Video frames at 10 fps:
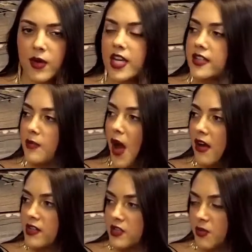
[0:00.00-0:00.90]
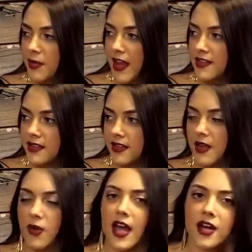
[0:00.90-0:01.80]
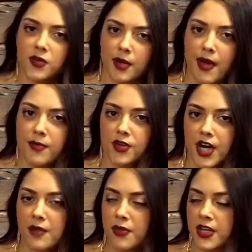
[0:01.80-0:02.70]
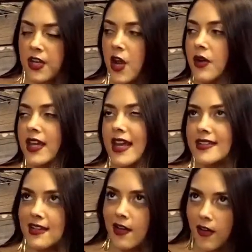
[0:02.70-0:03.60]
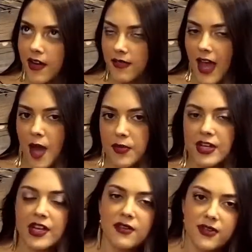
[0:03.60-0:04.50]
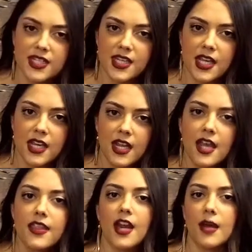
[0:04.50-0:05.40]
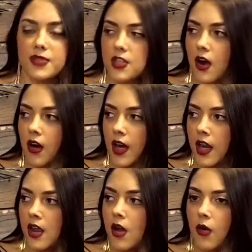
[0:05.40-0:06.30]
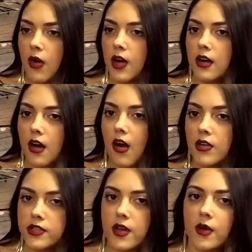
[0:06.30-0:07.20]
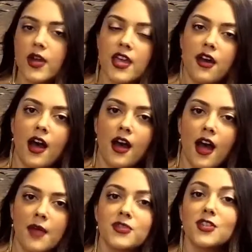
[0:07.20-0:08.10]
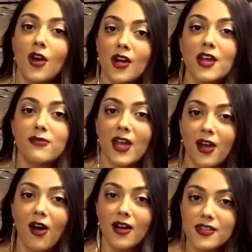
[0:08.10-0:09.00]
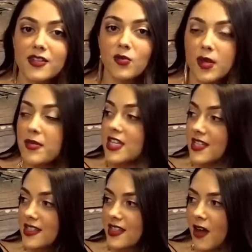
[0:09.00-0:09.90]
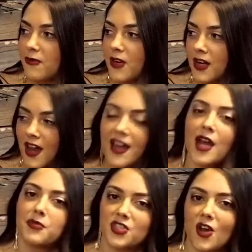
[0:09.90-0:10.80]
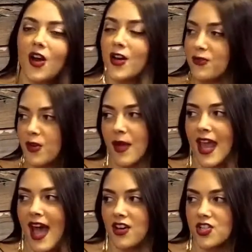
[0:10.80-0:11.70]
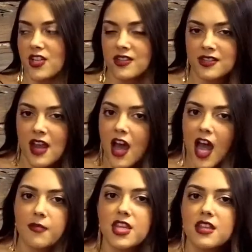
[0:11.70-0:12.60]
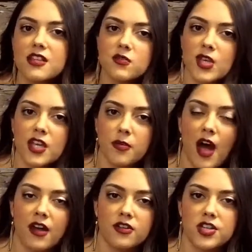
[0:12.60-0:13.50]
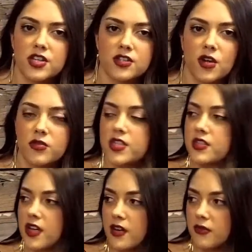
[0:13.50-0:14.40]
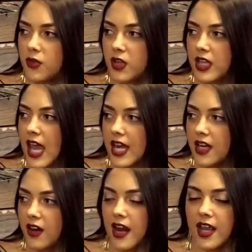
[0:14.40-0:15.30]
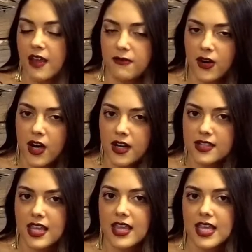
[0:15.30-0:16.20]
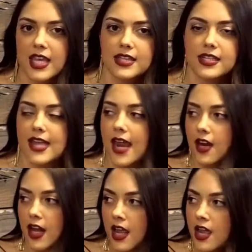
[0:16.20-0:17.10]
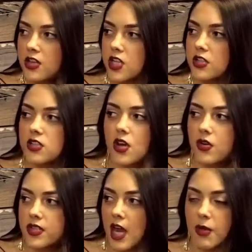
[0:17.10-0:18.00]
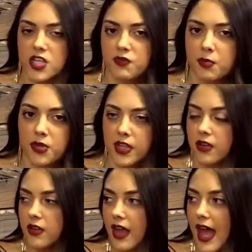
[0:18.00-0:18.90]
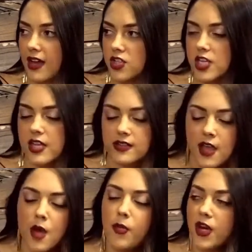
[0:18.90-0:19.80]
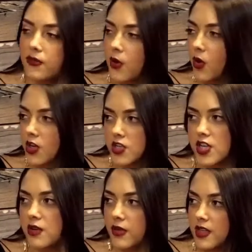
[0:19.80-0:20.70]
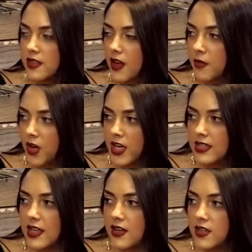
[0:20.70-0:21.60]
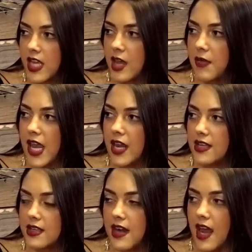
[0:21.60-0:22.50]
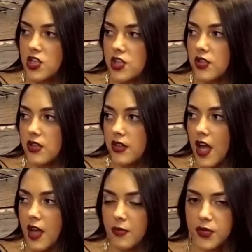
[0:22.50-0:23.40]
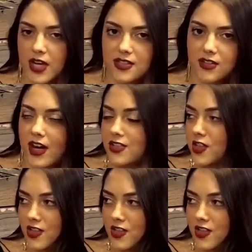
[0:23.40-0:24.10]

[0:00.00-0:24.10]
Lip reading: when his apologies were basically, well, I don't remember it, but, you know, I guess it could have happened, and if it did, then I'm sorry. Yeah. Or also, I'm sorry if I caused the women discomfort, not I'm sorry for my actions. Right. I mean, these weak apologies don't deserve really any credit, and for her to say that he has integrity just shows how much of a political hack she is. But of course, she was on Bernie Sanders' campaign as a national press director,